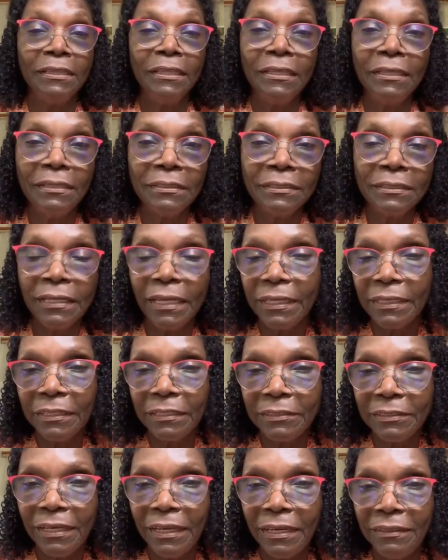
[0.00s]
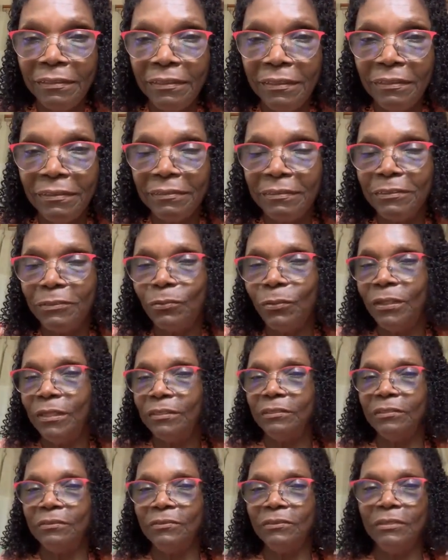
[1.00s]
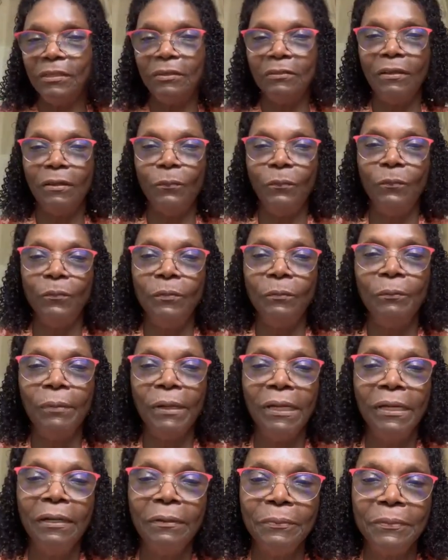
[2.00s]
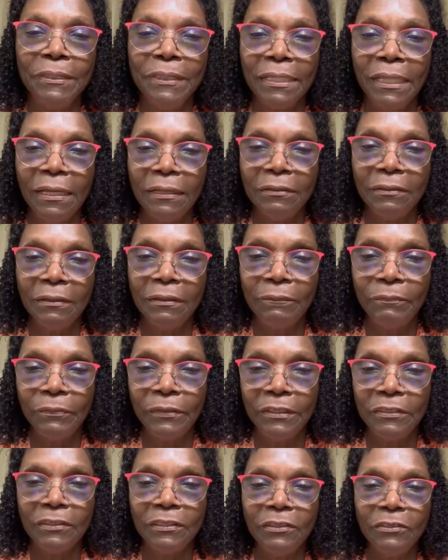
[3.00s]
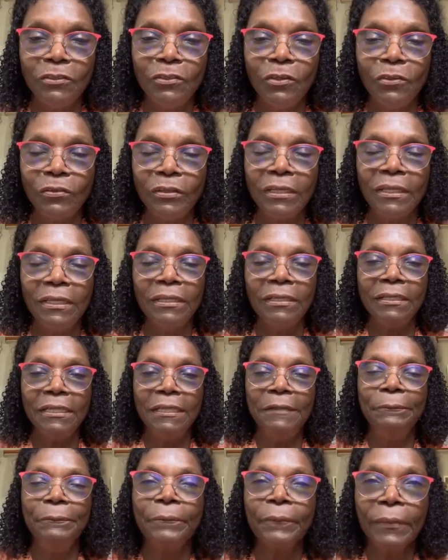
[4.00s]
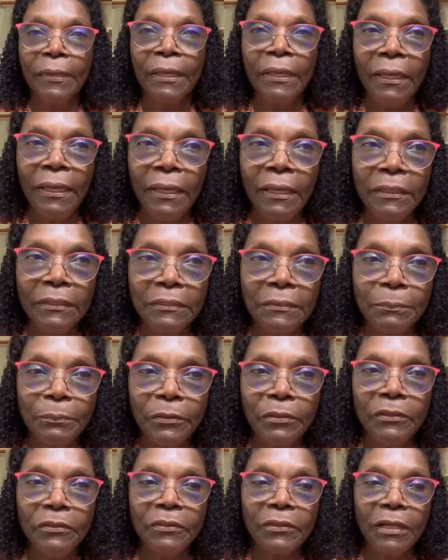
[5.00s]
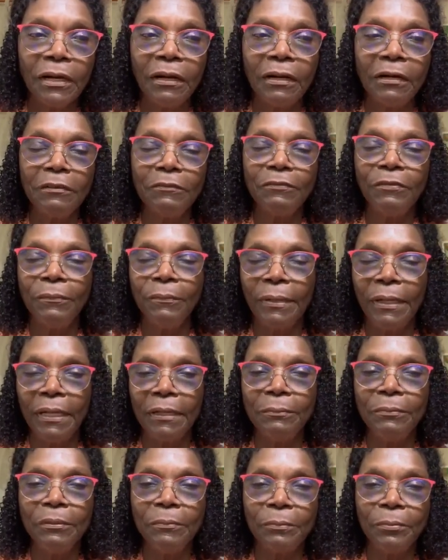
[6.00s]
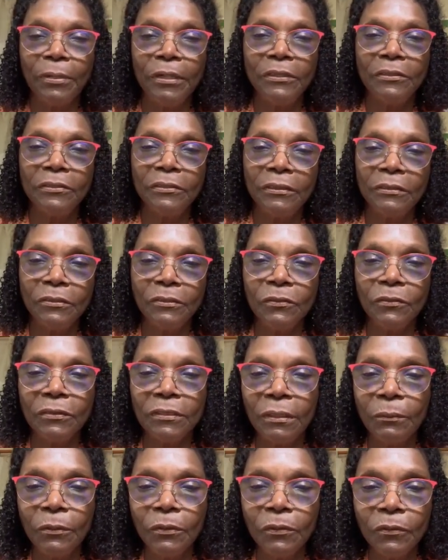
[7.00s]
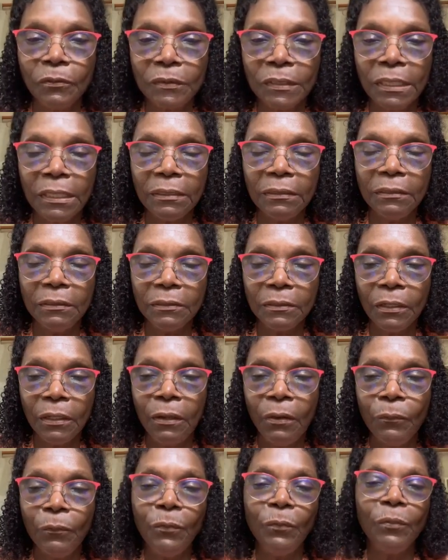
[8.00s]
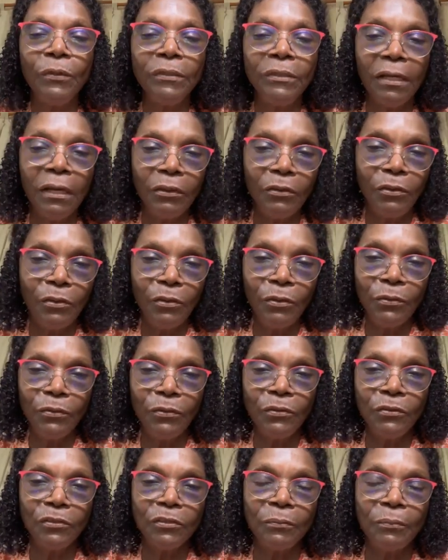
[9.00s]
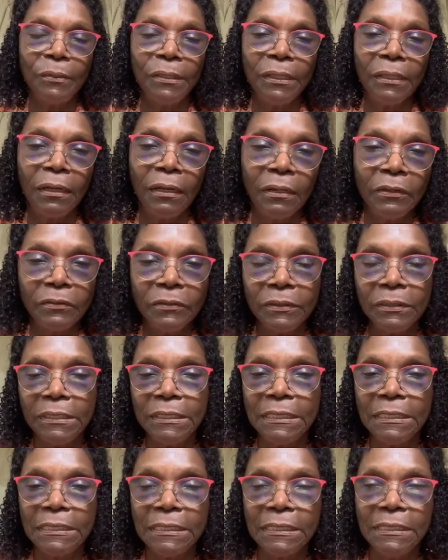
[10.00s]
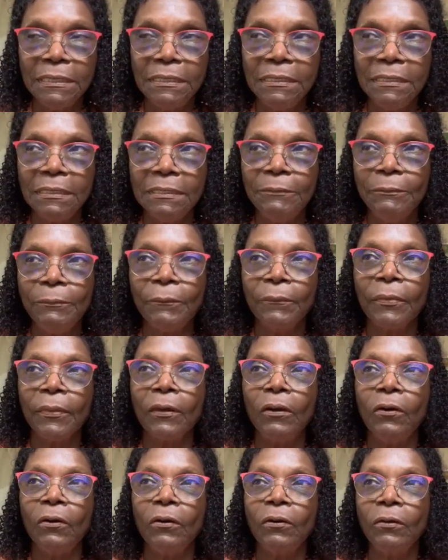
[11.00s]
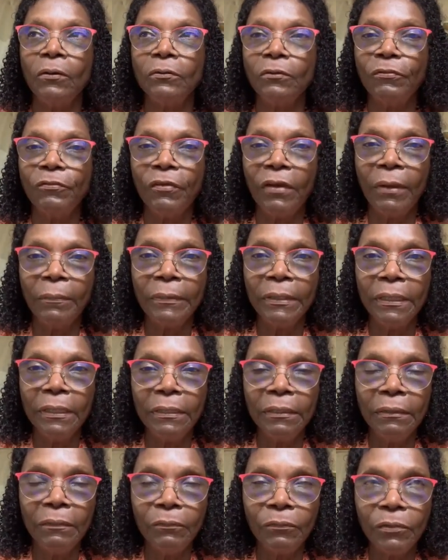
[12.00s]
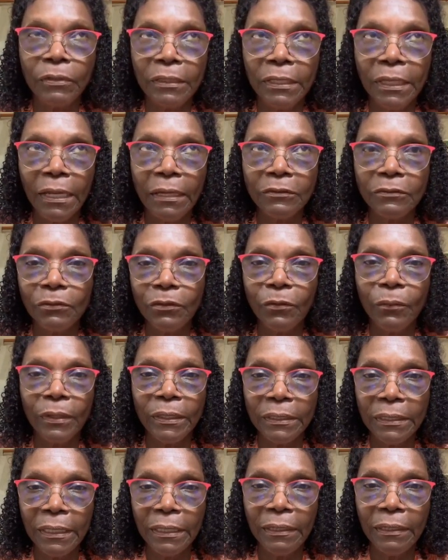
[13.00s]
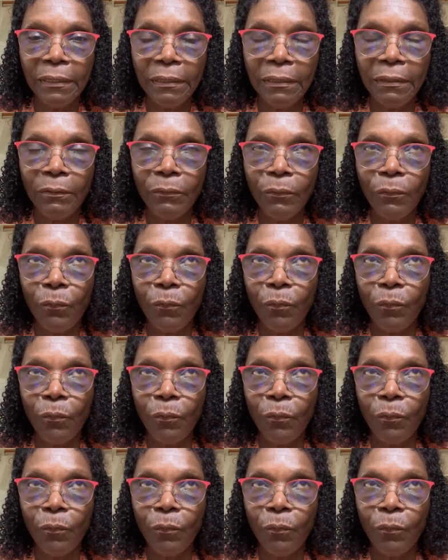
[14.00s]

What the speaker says: think it's likely 10 years, when it turns out that when we biopsy that deceased donor kidney, it's pretty scarred from high blood pressure. And so some of those kidneys we will not use because the disease or the family really has no idea